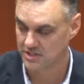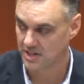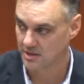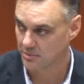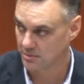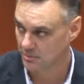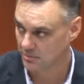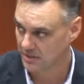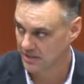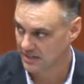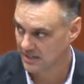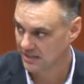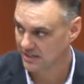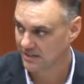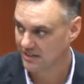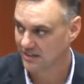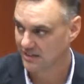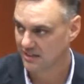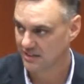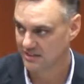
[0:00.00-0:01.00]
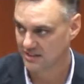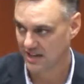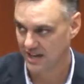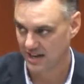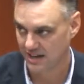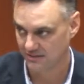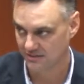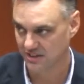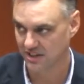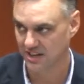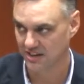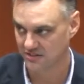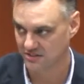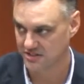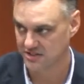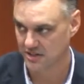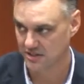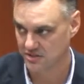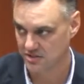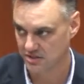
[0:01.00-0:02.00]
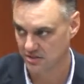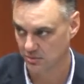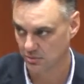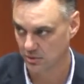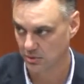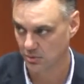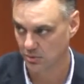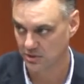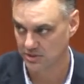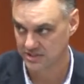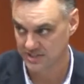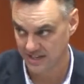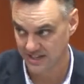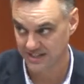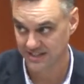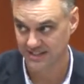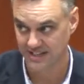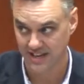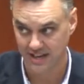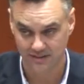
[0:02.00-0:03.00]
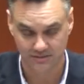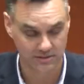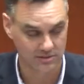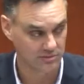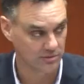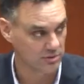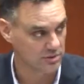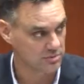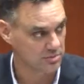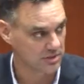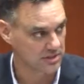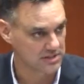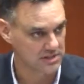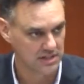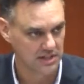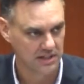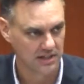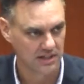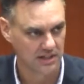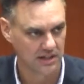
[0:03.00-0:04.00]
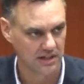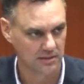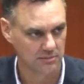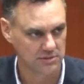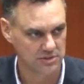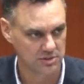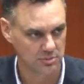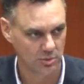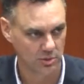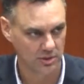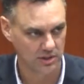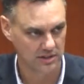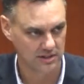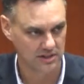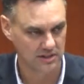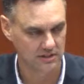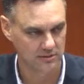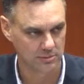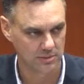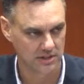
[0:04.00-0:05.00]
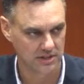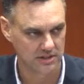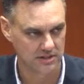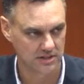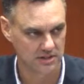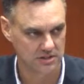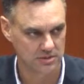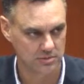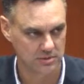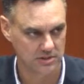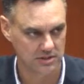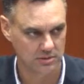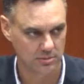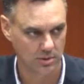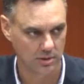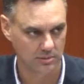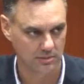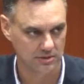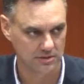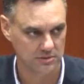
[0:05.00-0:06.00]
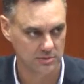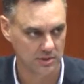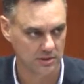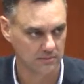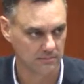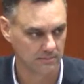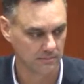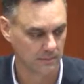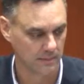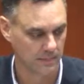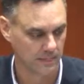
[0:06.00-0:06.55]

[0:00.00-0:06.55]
set up a meeting to have the kind of discussion that we were intending to have in the first place. Mr. Bork, I think you've been in touch with the department as well.